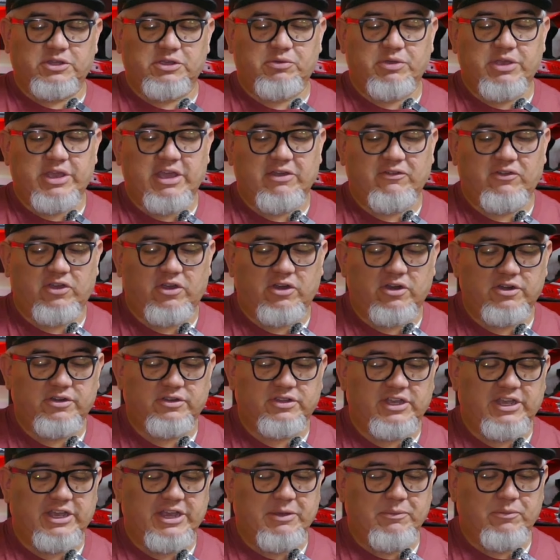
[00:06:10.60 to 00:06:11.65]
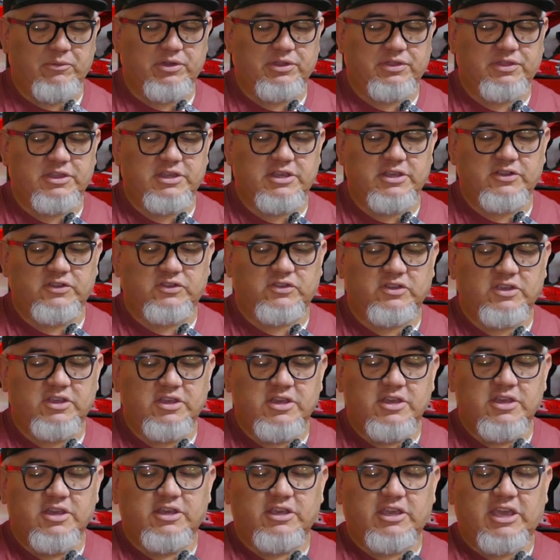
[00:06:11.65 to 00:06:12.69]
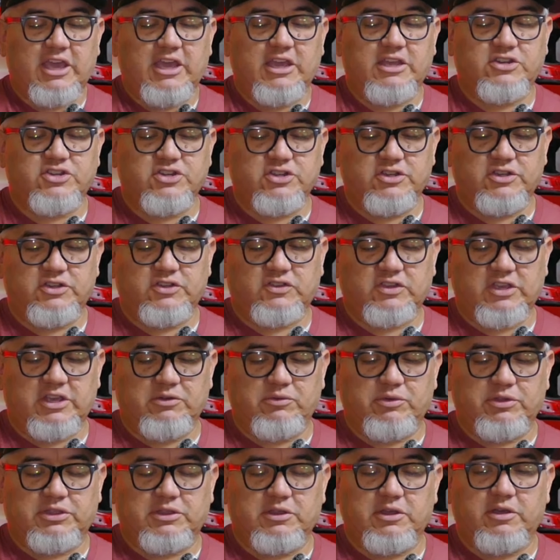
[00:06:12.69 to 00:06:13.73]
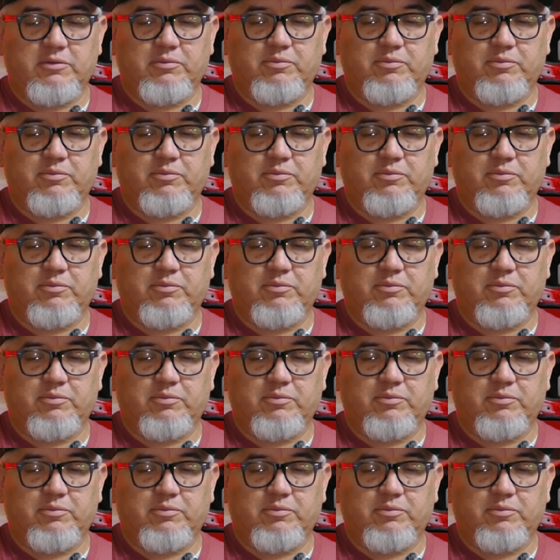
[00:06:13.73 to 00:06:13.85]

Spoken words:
we have a hard time with these cages and with the